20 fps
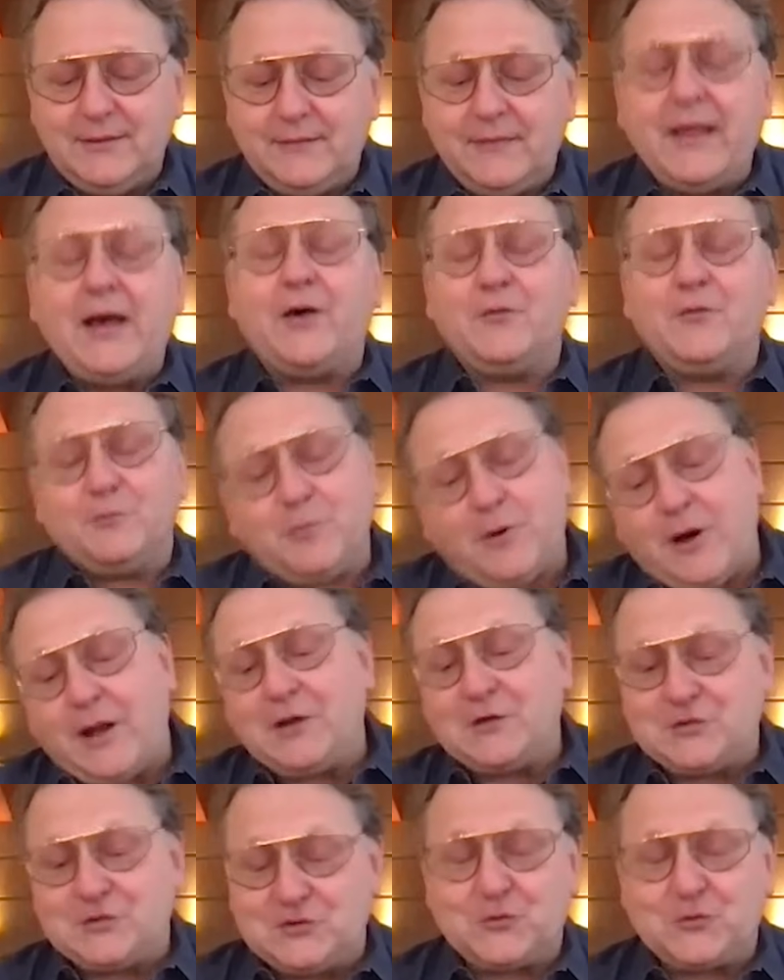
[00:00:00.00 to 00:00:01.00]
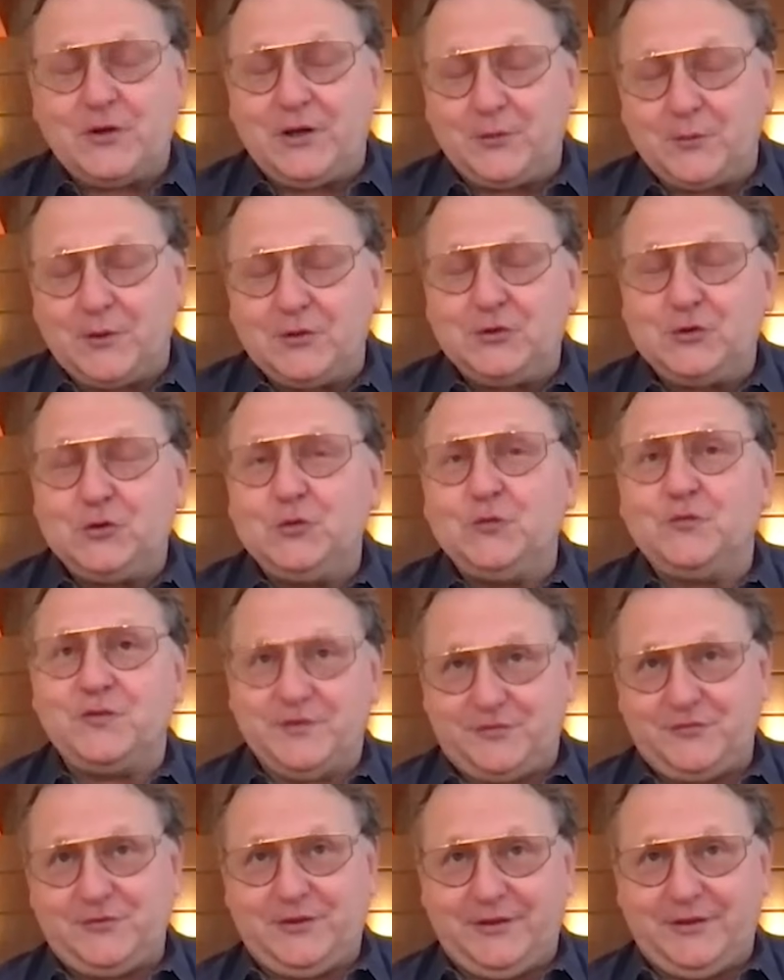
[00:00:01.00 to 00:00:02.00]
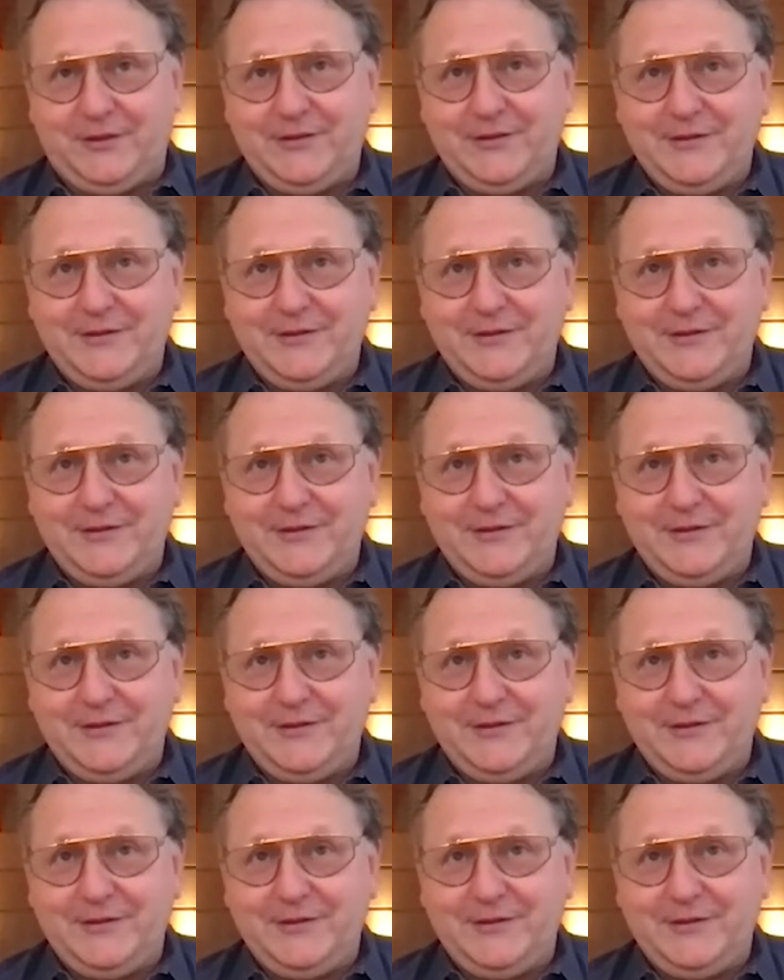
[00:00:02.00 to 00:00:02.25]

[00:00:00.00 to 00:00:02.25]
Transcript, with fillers: now potash is trading around two fifty.